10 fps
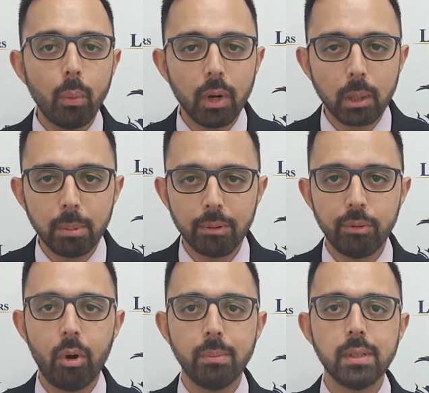work
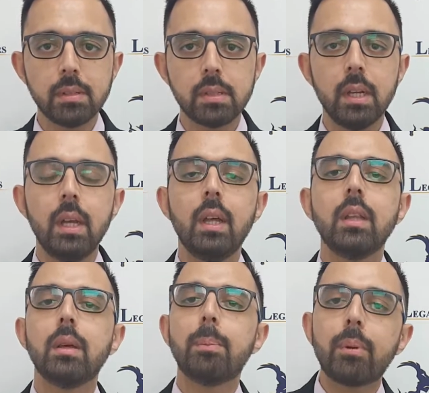performance,
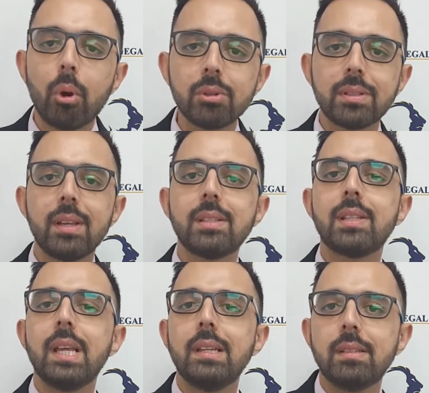the process
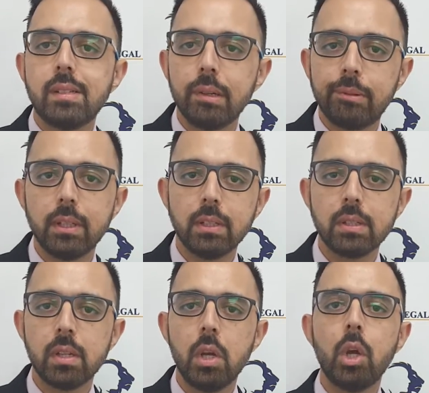is different.
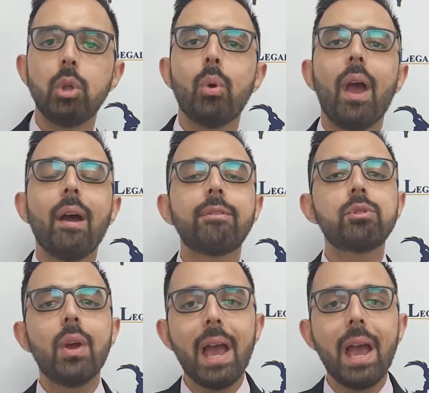You have to